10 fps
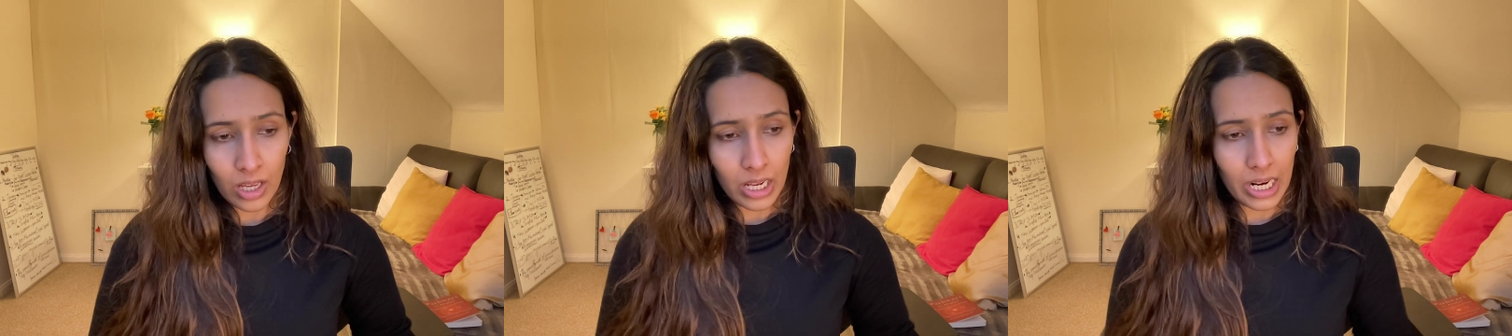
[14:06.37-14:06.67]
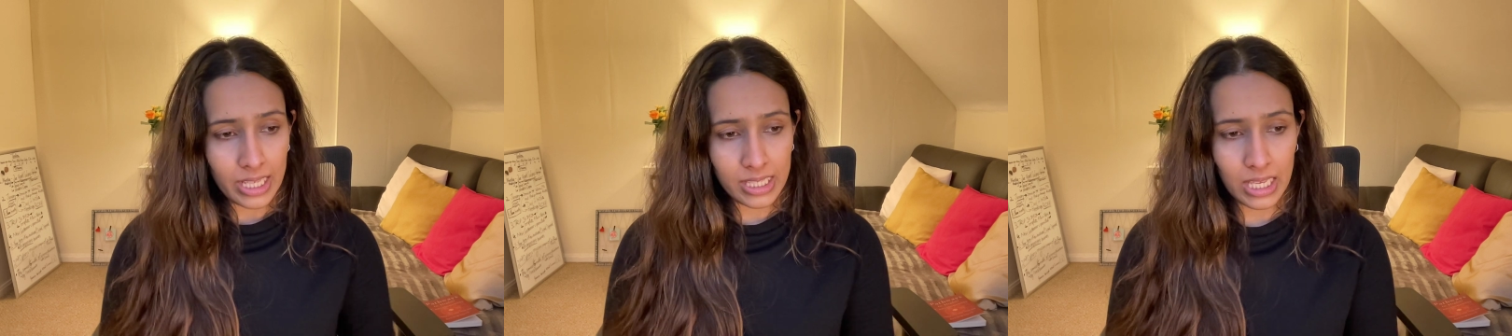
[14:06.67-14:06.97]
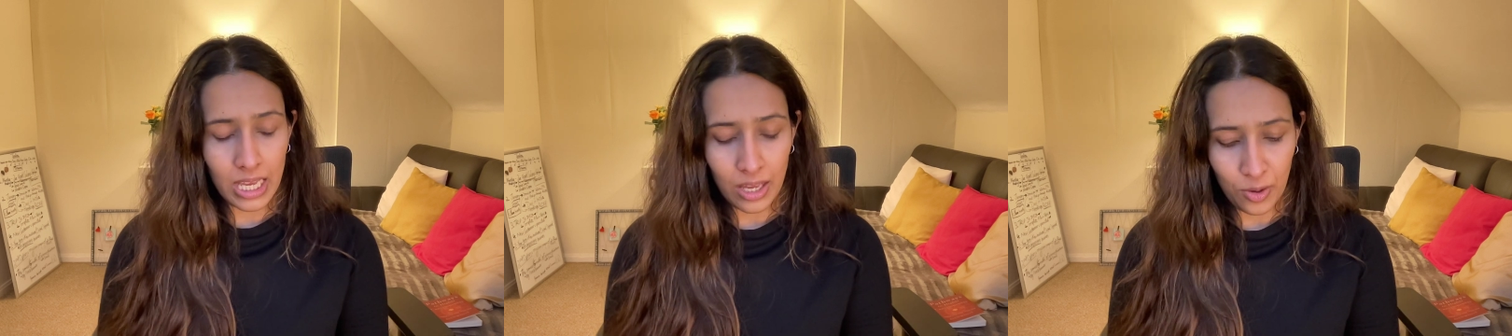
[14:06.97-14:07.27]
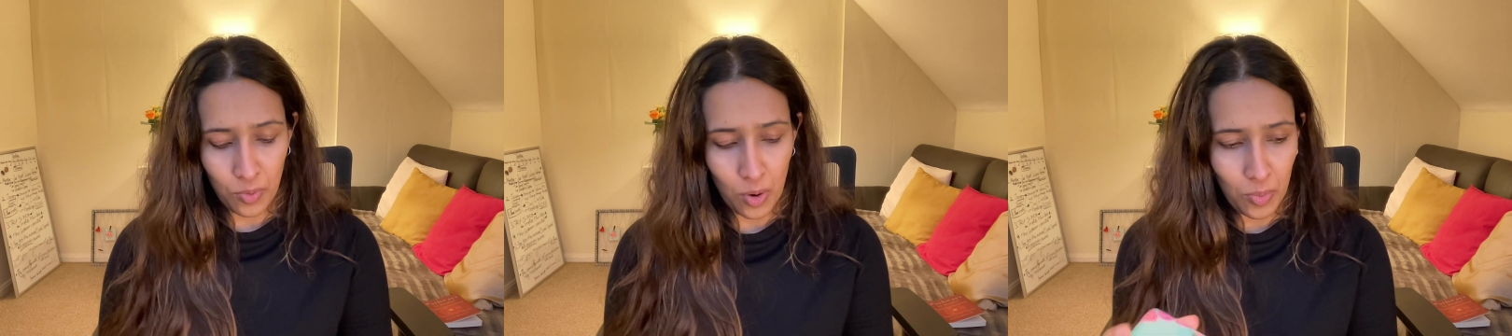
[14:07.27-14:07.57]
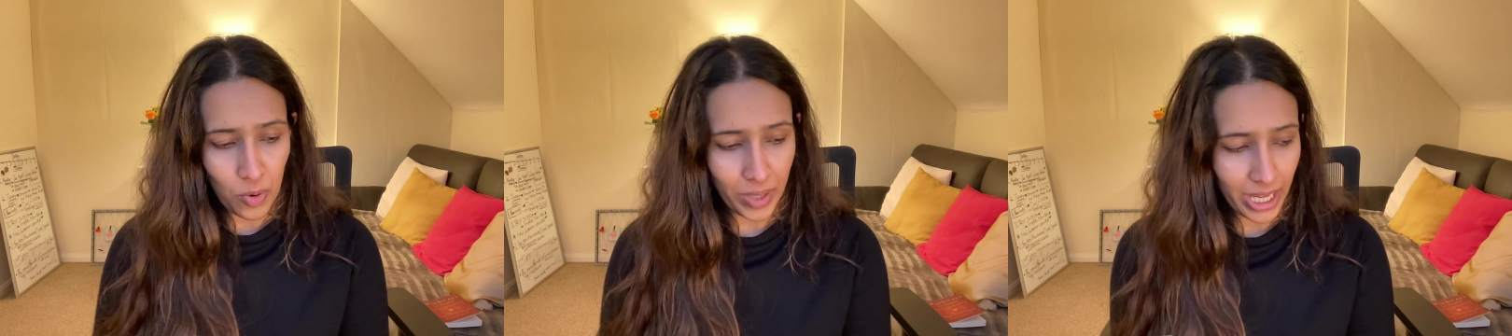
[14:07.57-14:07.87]
Let's see what
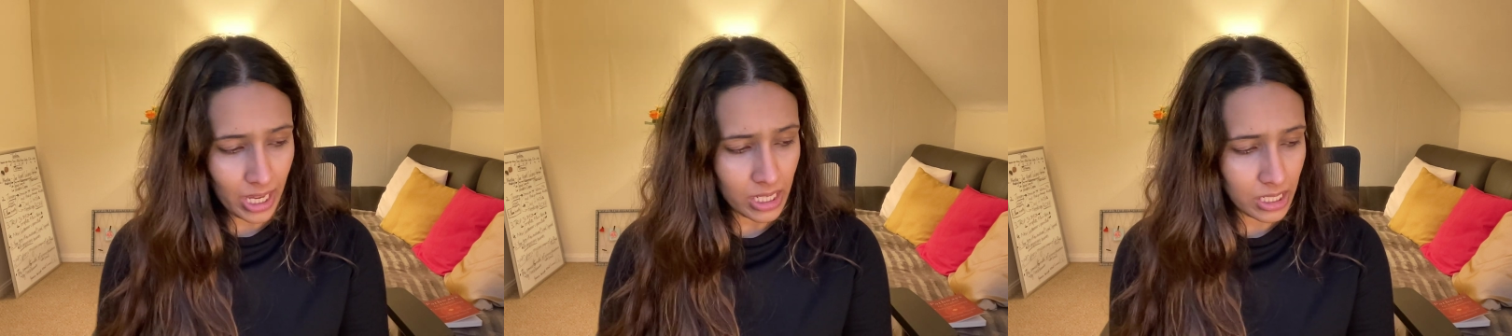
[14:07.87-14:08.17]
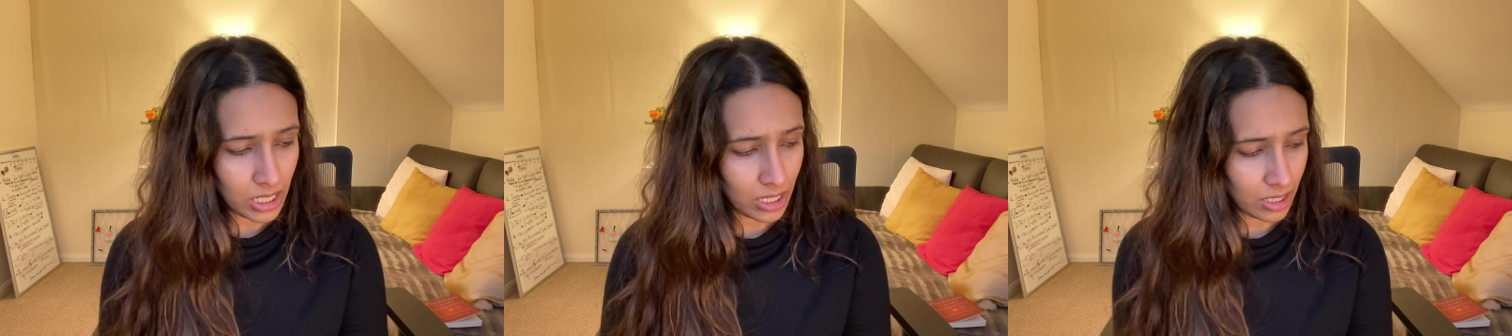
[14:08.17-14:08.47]
more we get.